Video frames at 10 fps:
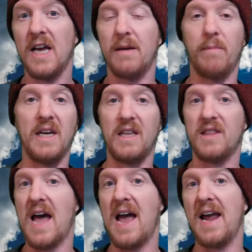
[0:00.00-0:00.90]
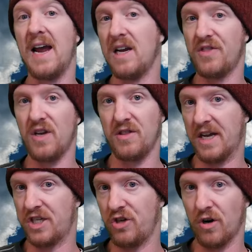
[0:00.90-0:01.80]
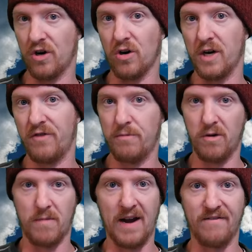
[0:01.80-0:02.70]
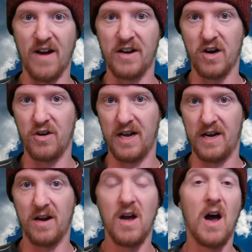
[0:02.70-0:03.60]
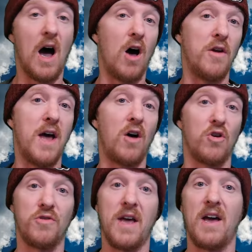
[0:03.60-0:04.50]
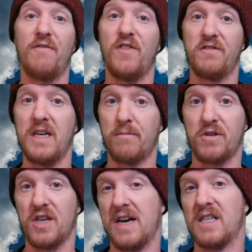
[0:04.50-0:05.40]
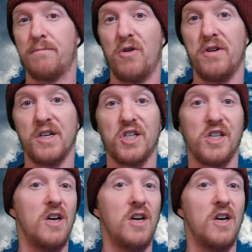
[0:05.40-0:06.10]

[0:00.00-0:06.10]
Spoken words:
Meaning that anything that you earn if you put my invite code in, I'll now earn that 15% as a bonus.